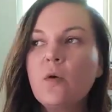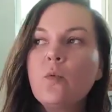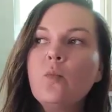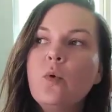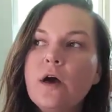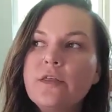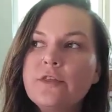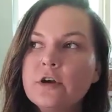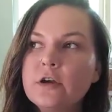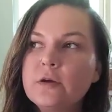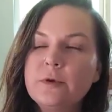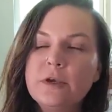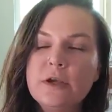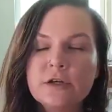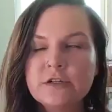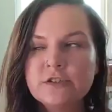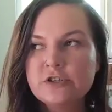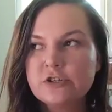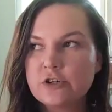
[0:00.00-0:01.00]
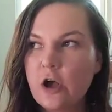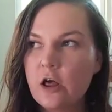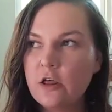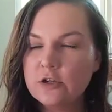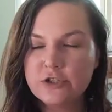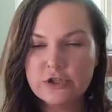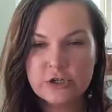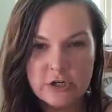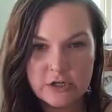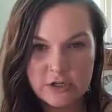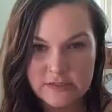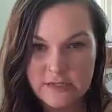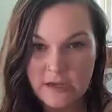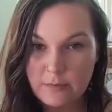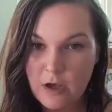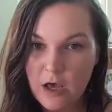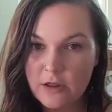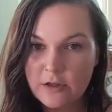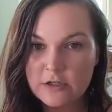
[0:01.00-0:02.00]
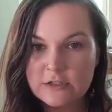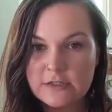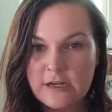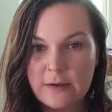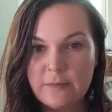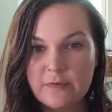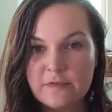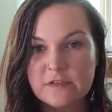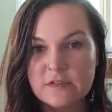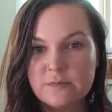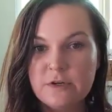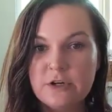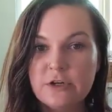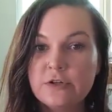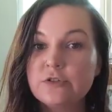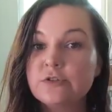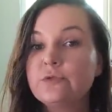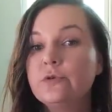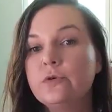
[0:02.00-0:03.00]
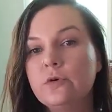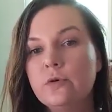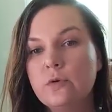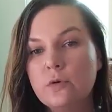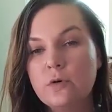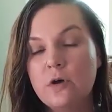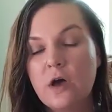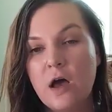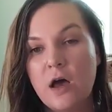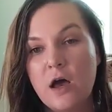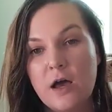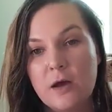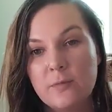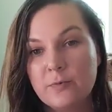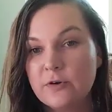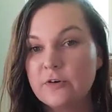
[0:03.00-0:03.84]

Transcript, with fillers: whether it be an astrologer or some other type of spiritual uh,